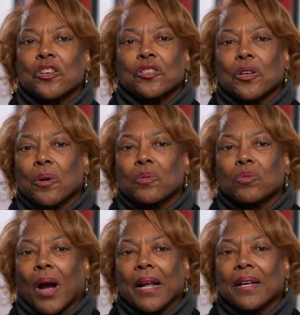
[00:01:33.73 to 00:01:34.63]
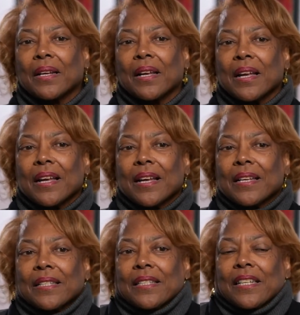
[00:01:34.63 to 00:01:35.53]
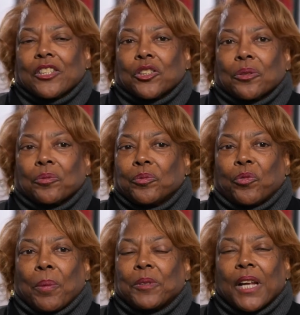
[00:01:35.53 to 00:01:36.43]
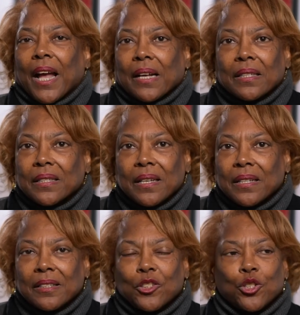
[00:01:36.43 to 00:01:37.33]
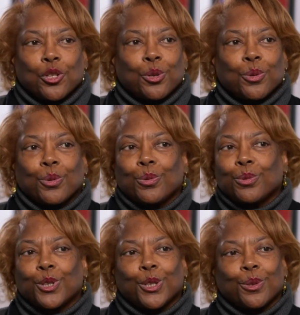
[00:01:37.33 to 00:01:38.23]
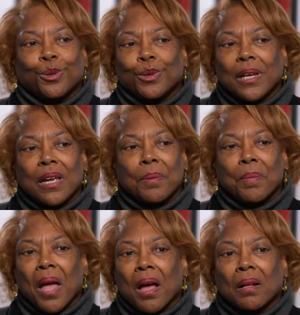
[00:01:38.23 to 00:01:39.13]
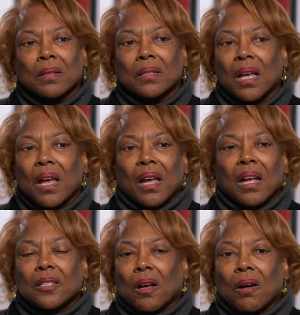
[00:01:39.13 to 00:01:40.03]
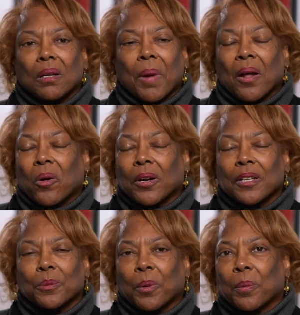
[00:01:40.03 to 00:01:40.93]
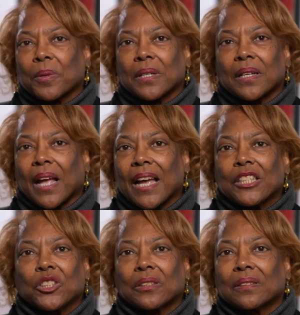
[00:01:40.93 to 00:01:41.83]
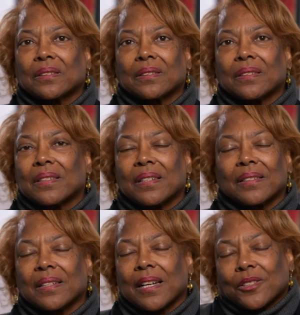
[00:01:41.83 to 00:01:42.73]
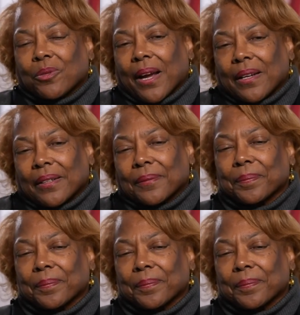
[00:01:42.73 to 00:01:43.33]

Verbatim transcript: So writing is essential from texting to, to emails. It's all about audience purpose and occasion. It's writing.